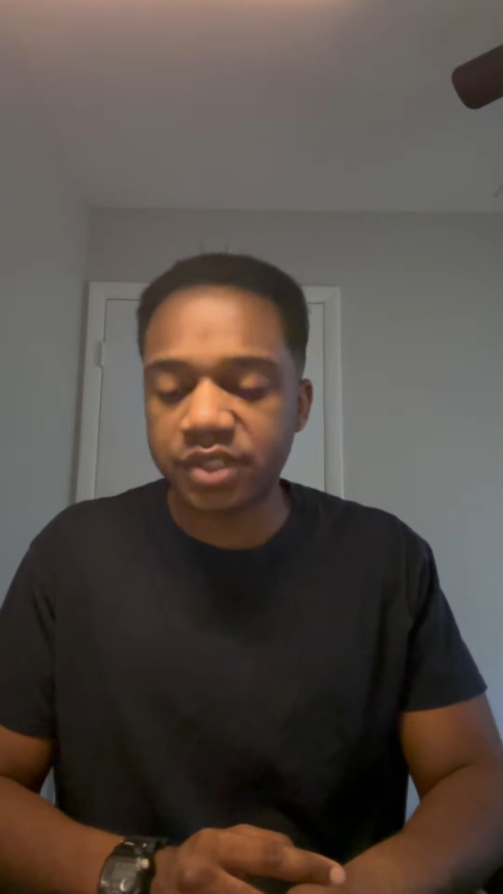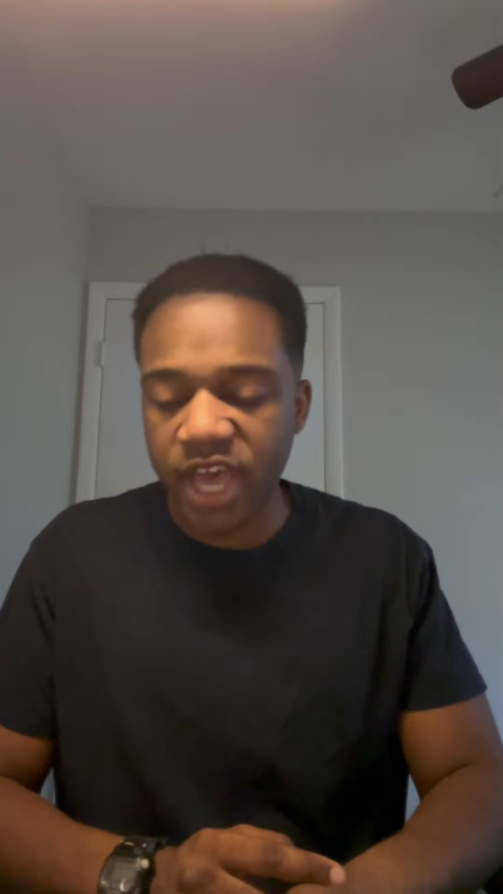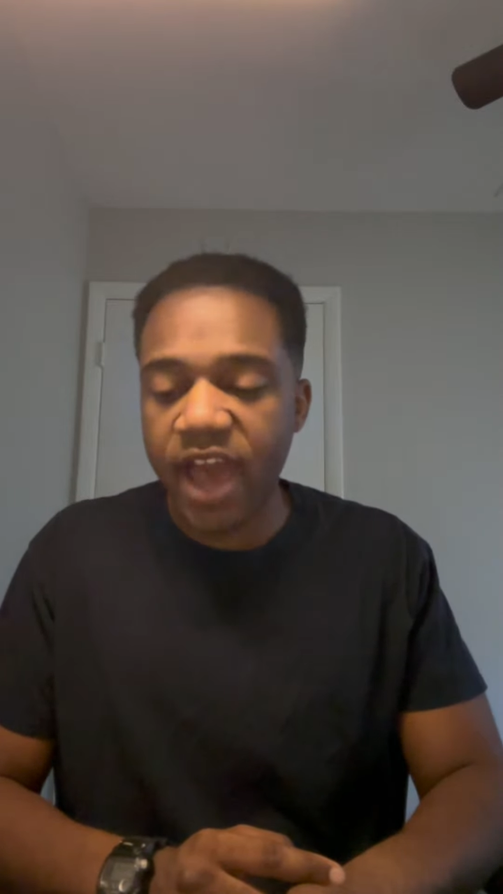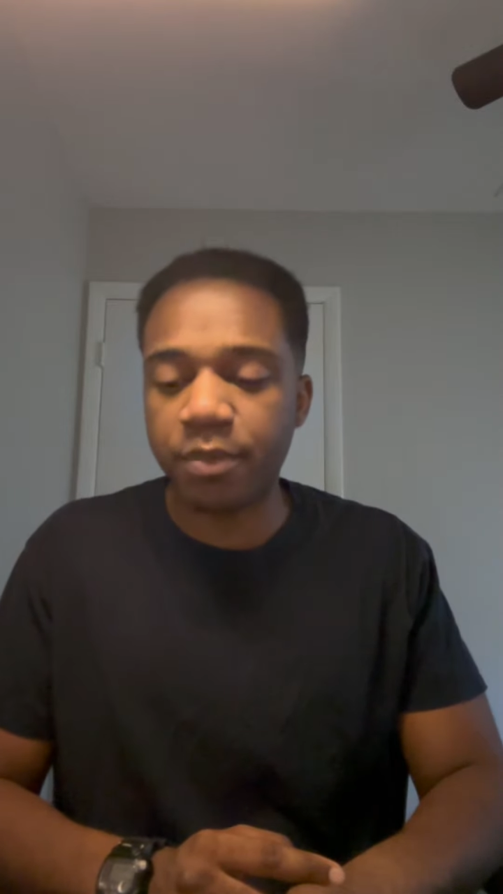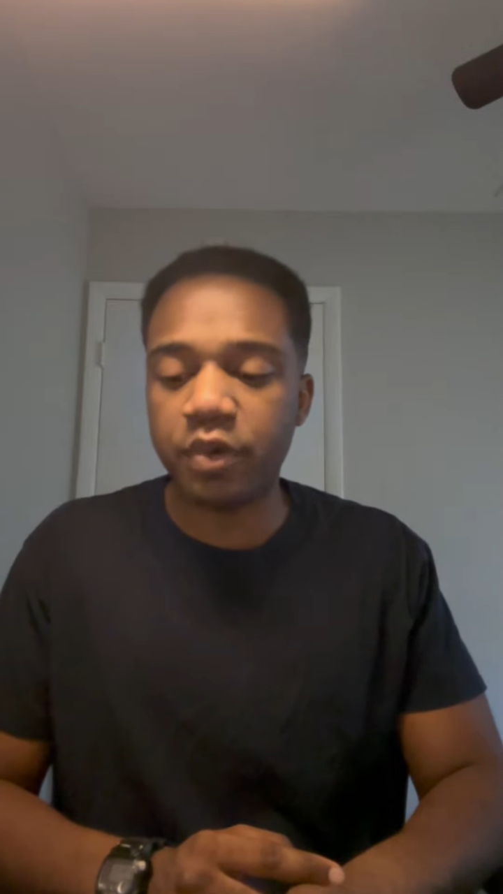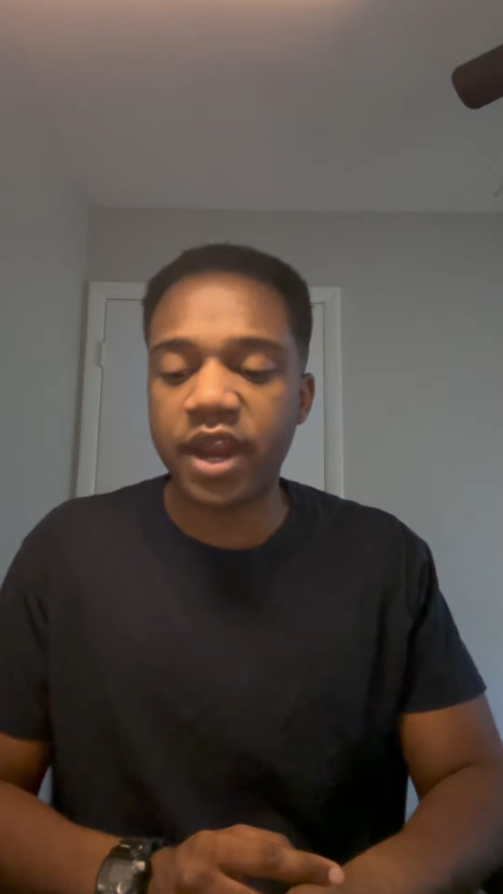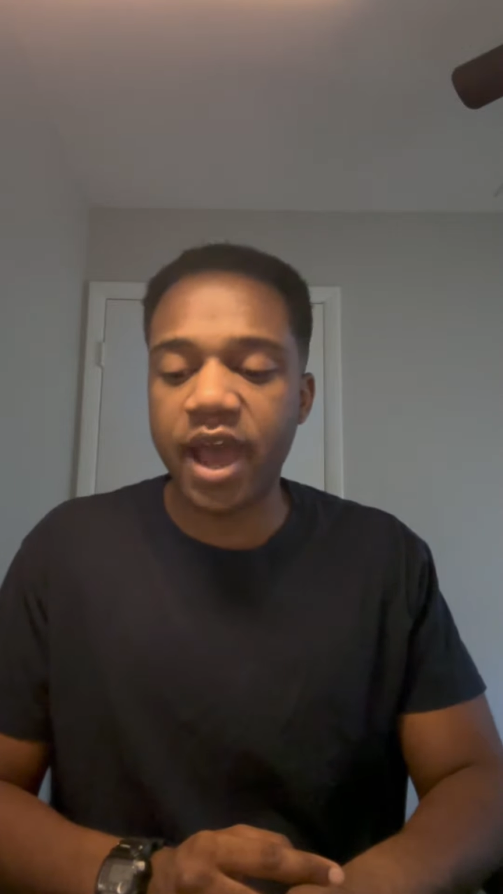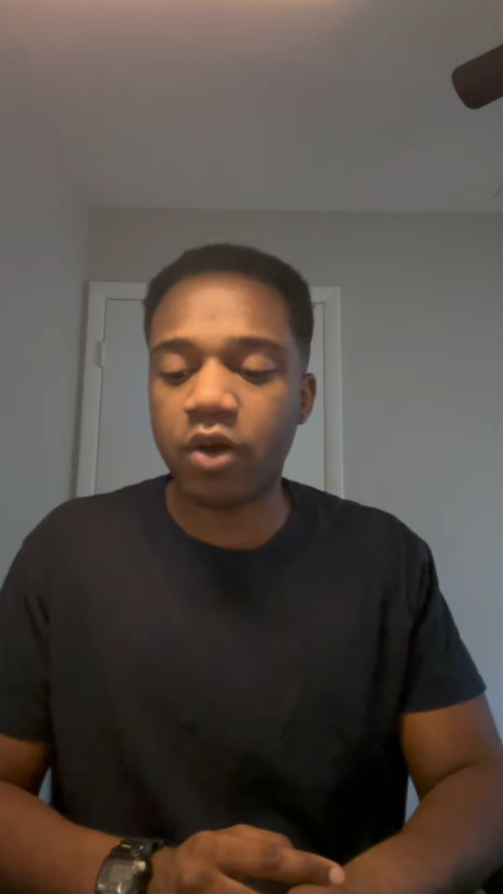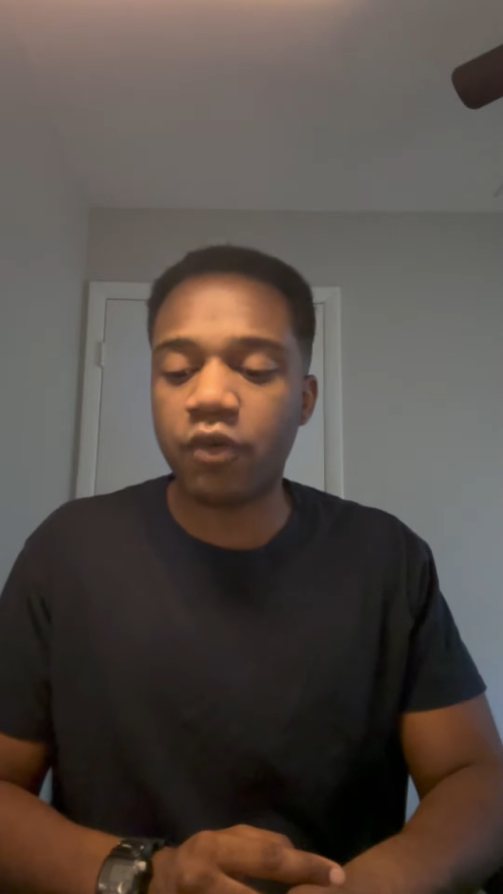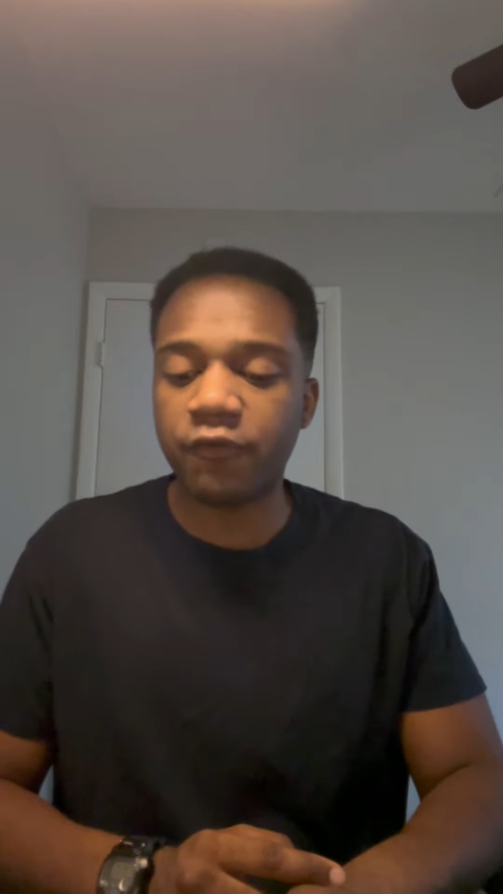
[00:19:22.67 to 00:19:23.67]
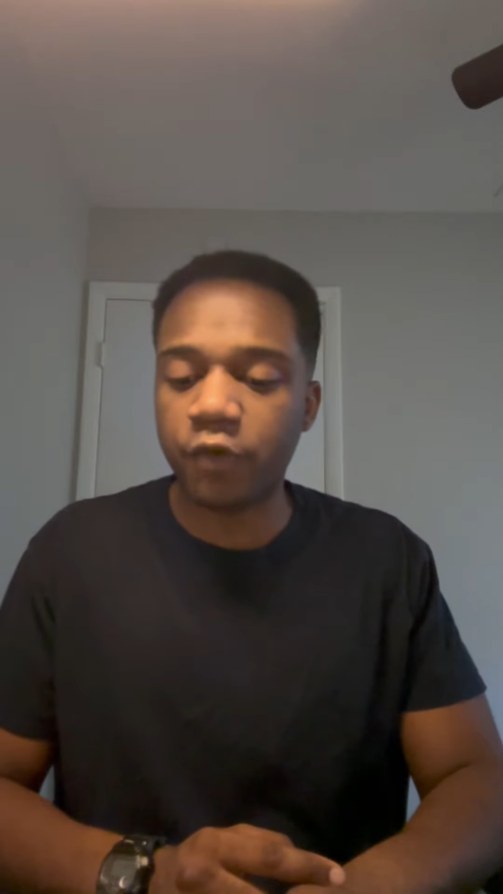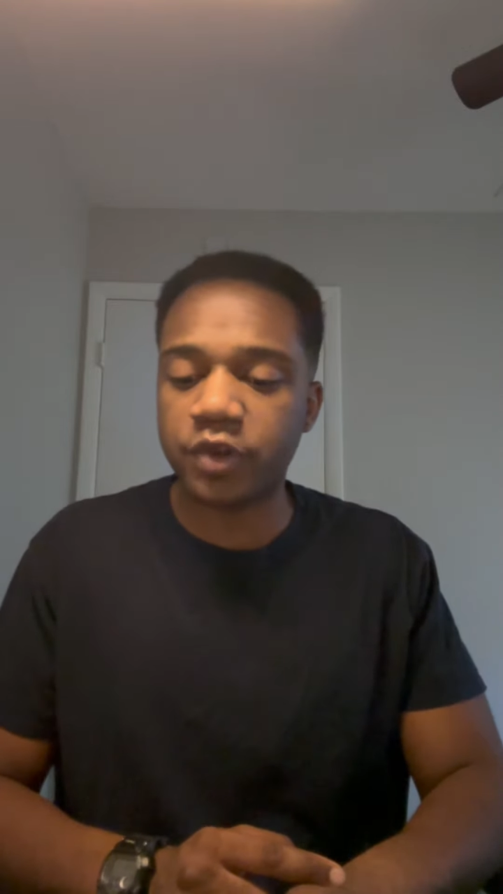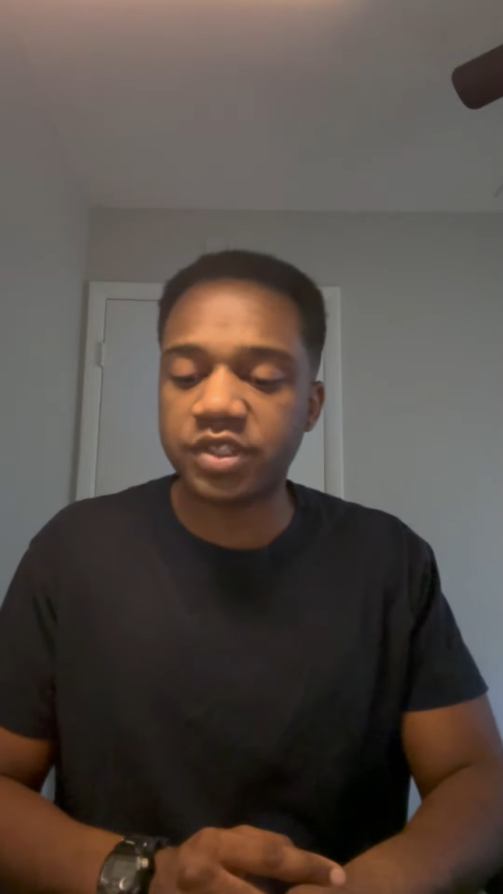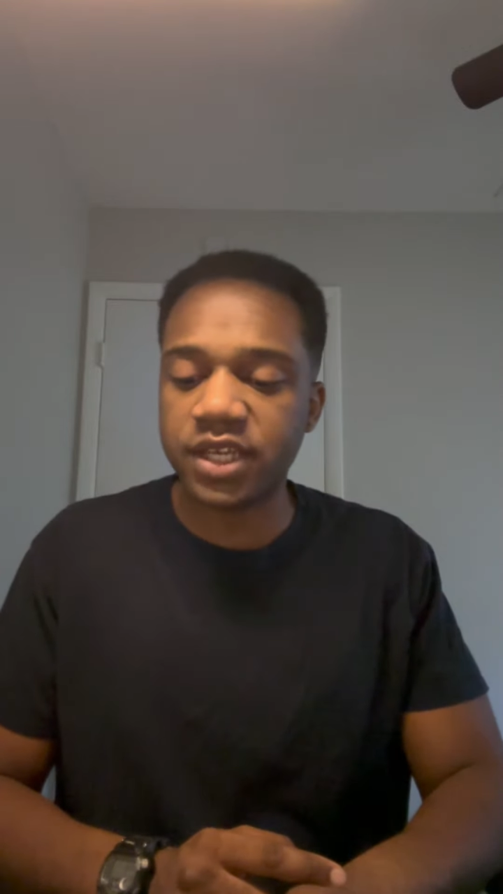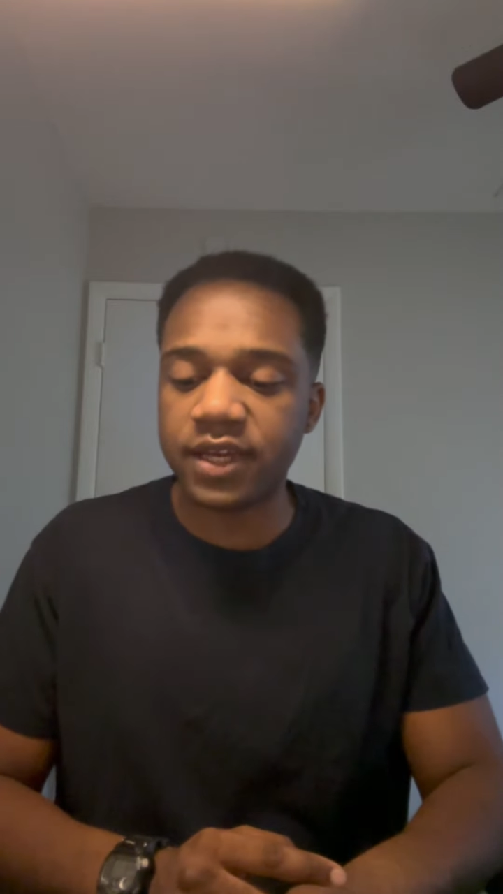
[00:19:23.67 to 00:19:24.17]
tabernacle.
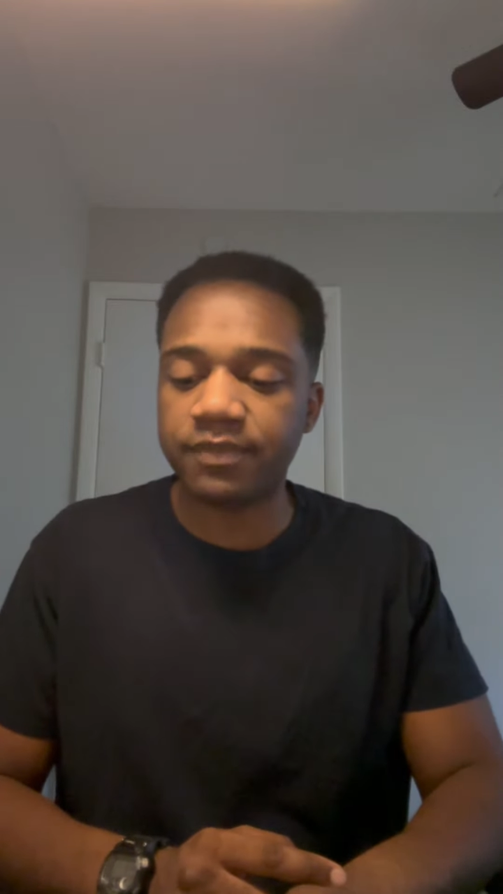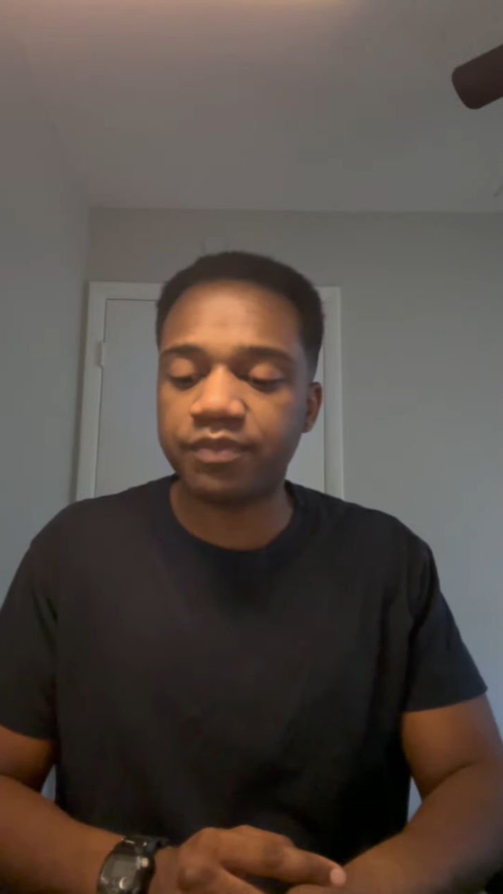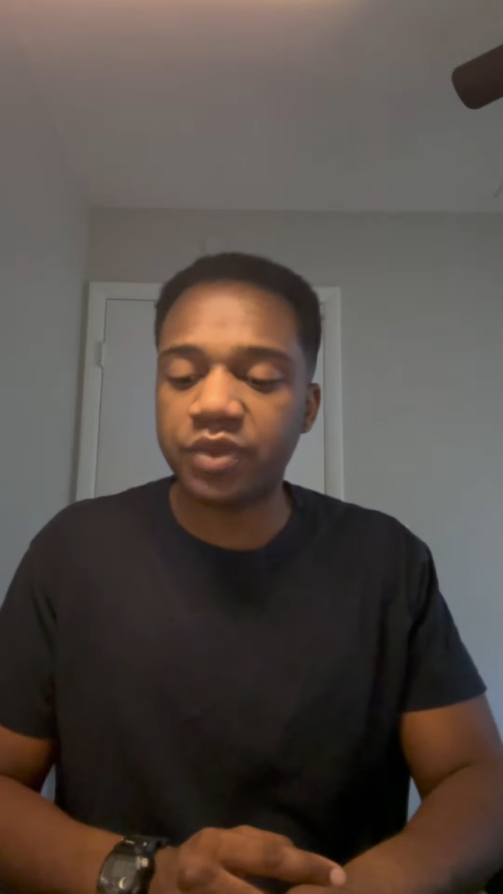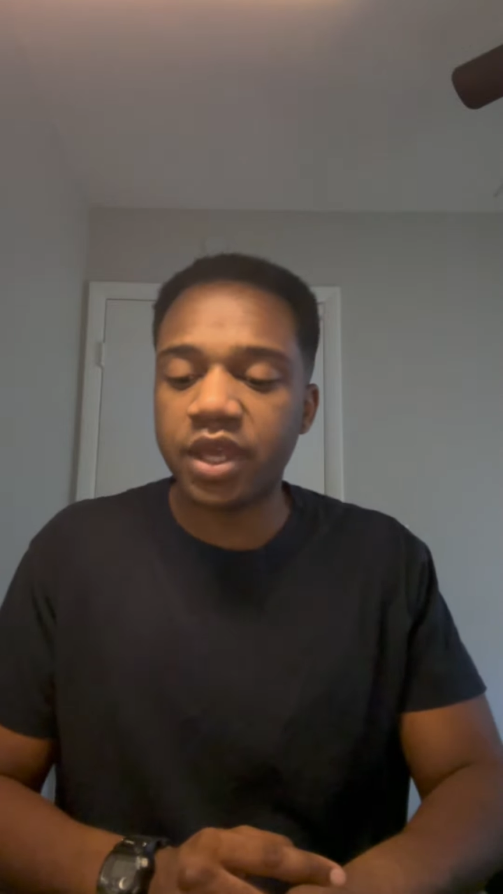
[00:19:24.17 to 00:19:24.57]
14.